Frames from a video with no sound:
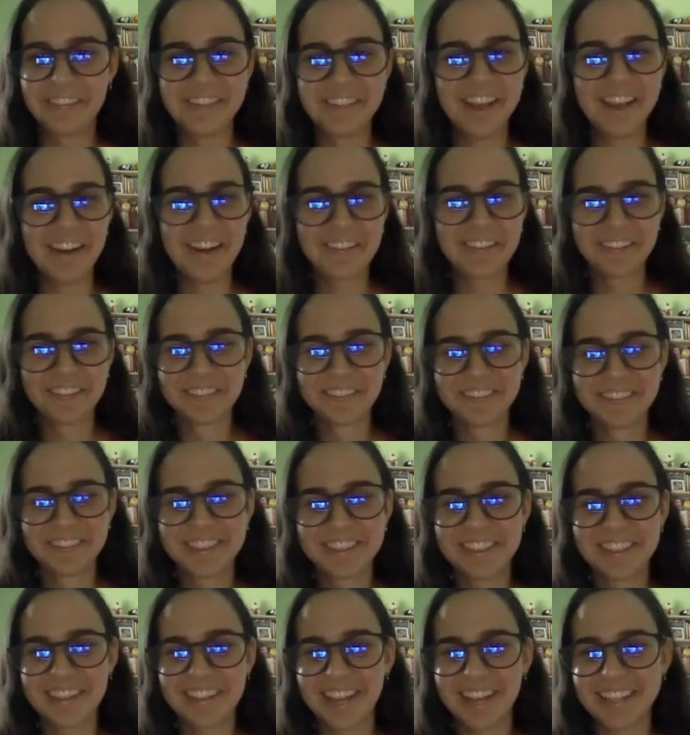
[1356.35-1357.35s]
Yeah,
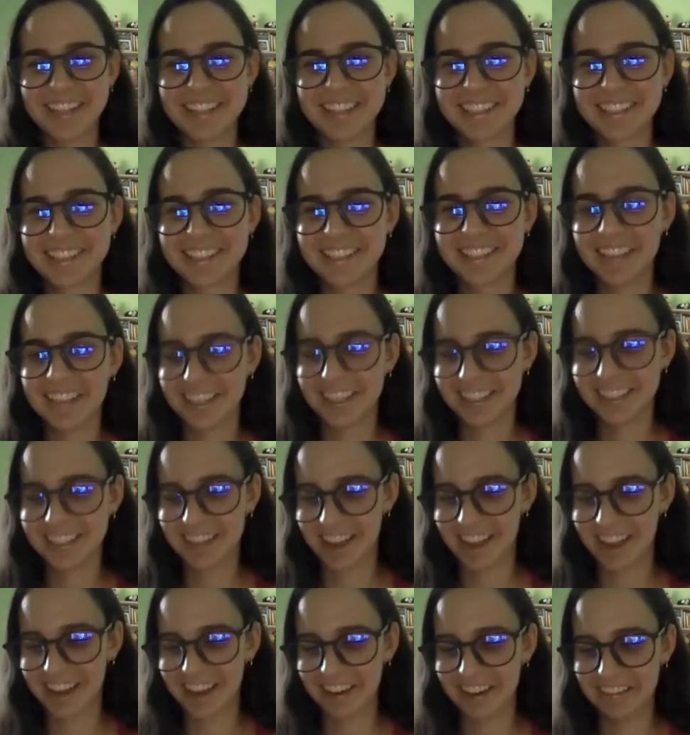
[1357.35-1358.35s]
so that's
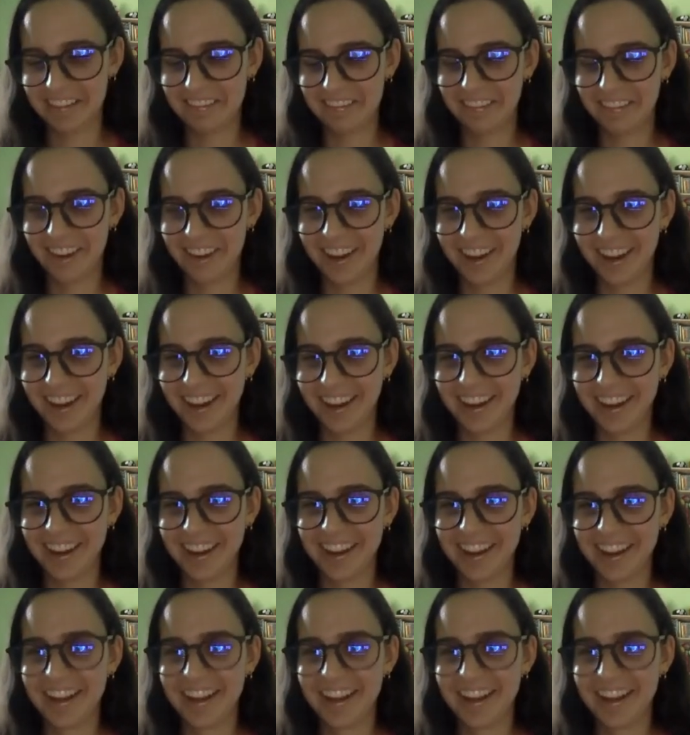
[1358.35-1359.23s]
kind of my